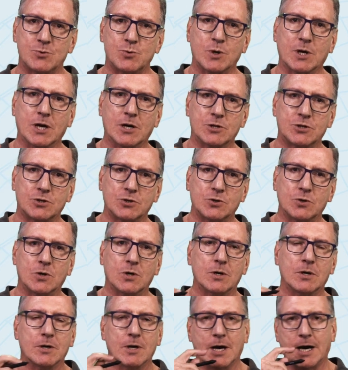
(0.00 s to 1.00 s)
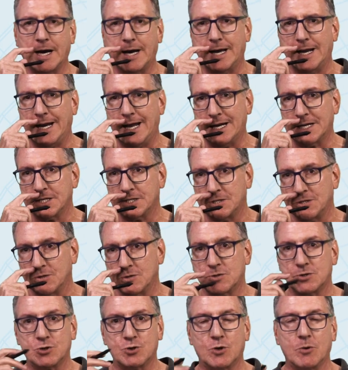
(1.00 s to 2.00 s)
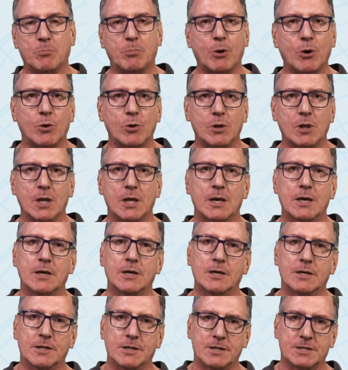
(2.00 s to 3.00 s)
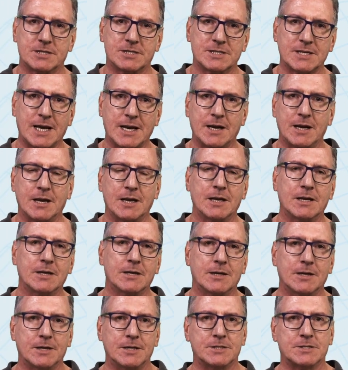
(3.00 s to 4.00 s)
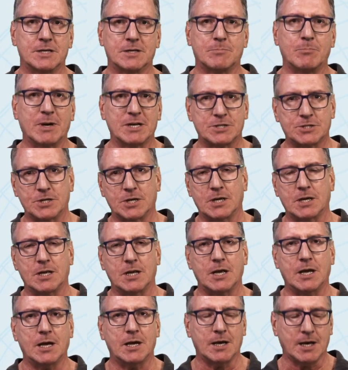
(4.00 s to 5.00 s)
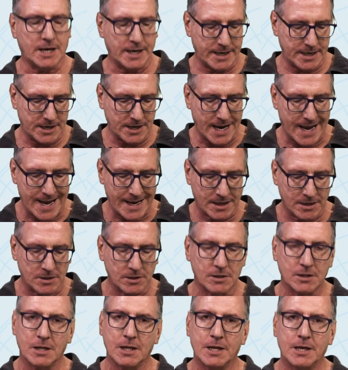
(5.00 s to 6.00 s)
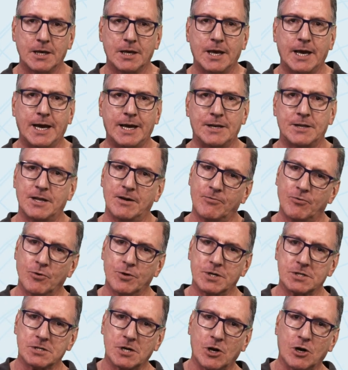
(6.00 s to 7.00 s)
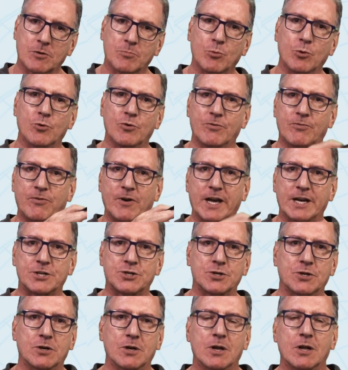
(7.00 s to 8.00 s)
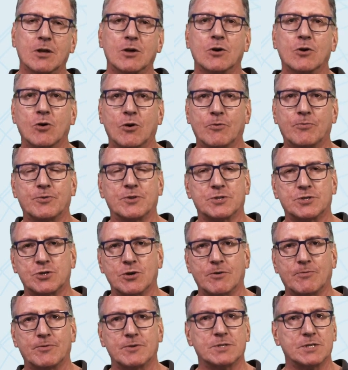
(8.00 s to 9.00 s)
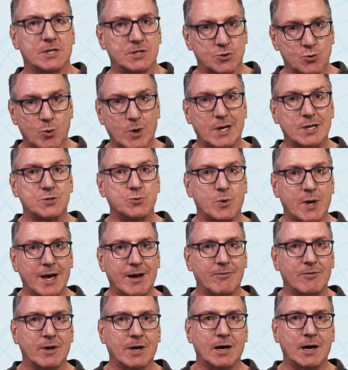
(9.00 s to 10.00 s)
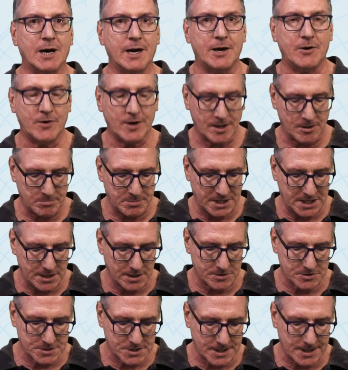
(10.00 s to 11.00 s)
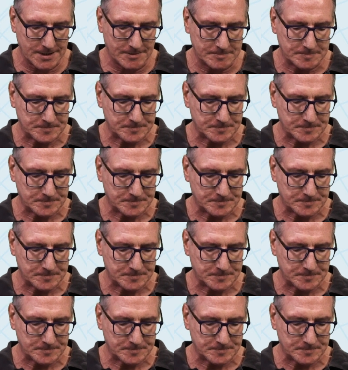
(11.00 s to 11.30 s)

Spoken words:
we go to higher latitudes, to the pole, the sun is at much a higher angle, and therefore there's a lot more reflection off the surface, as well as we're having higher albedos there.